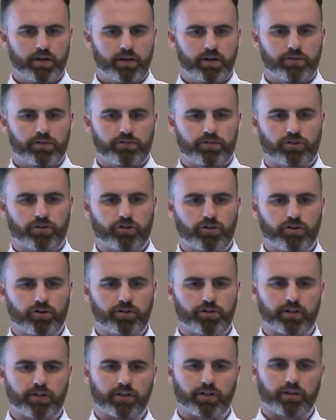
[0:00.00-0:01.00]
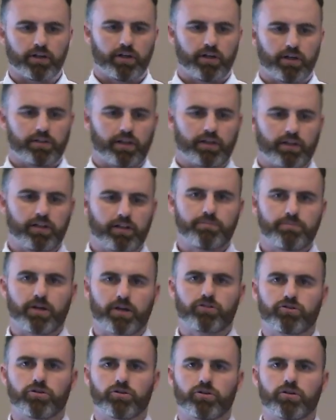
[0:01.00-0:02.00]
Security. They need to make
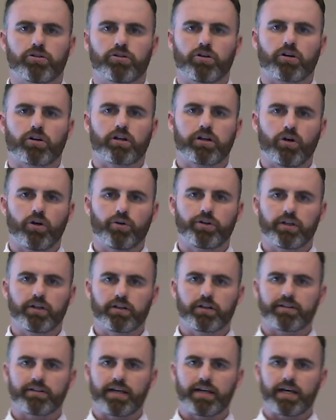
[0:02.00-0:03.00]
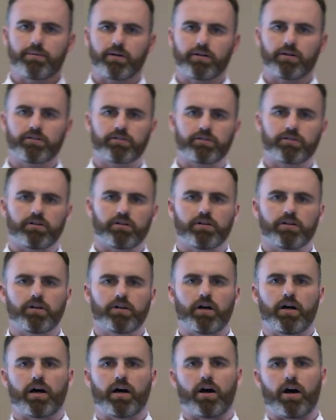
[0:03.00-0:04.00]
sure their clothing is labelled, their
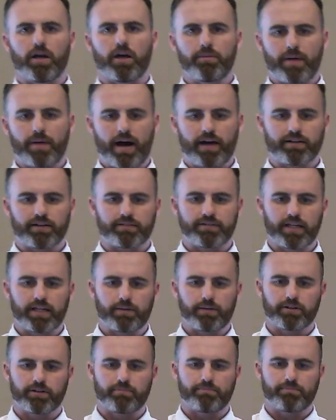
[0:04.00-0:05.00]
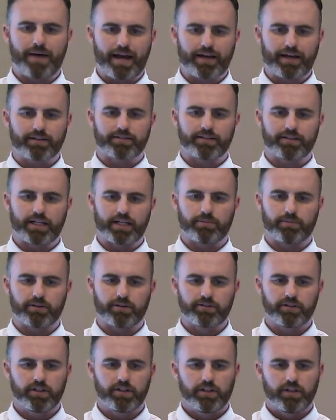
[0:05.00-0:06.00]
iPad is labelled, the bag is labelled.
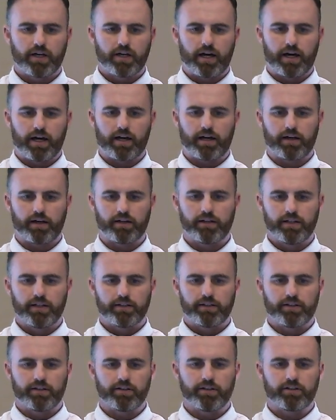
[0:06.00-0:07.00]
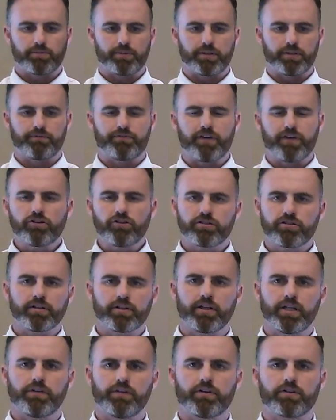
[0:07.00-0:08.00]
They need to be vigilant
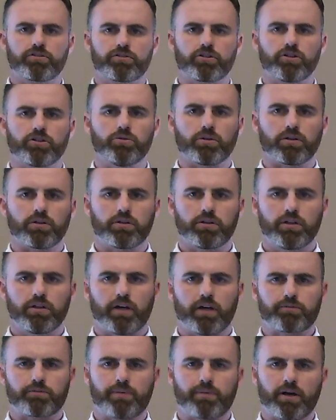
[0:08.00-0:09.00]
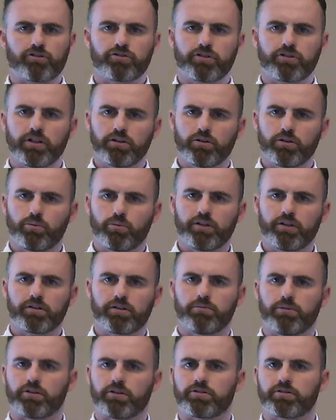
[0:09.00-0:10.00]
leaving school. especially in the winter
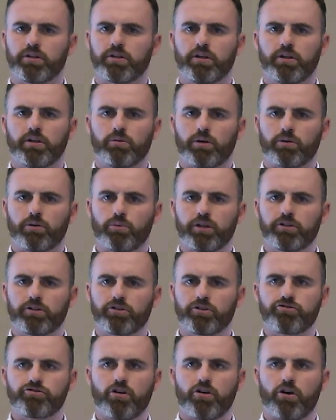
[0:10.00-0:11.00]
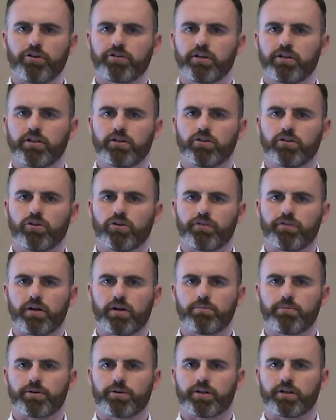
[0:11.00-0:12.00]
months. When winter draws in
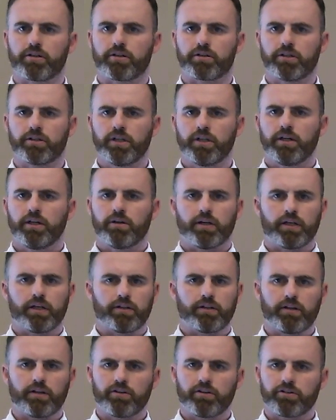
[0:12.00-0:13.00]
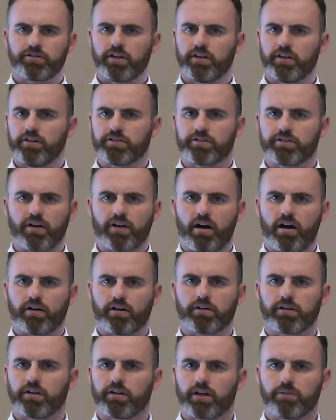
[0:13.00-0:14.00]
November here, the inner city is
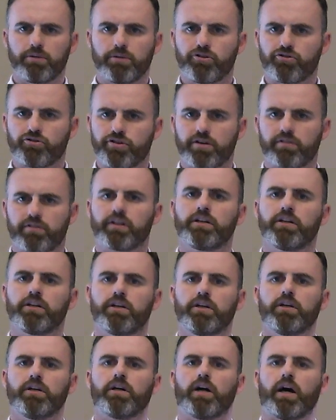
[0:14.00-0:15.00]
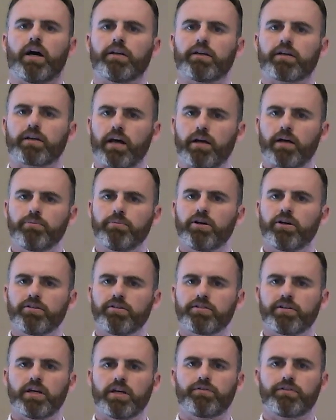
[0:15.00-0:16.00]
dark and it can be dreary and it can be
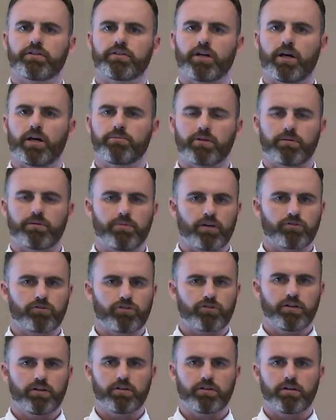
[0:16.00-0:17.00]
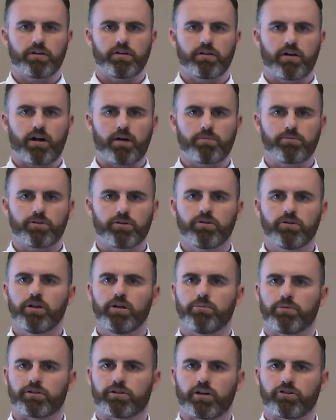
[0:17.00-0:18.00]
unsafe at times. I'm not trying to alarm you,
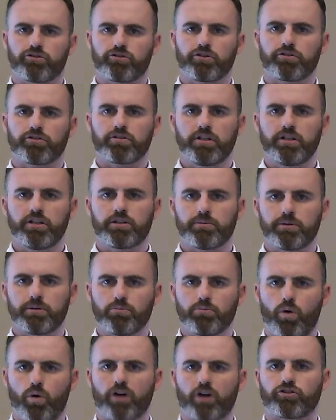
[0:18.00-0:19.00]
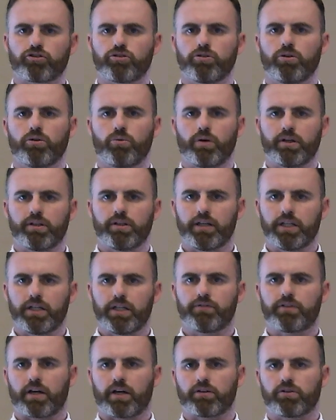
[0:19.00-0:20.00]
but they just need to be watched when they
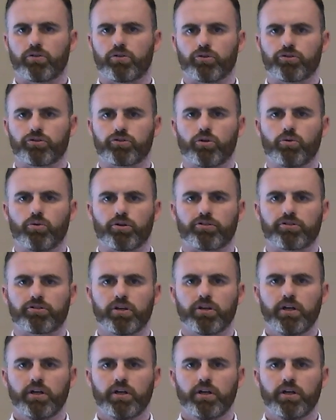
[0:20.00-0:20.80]
leave those doors,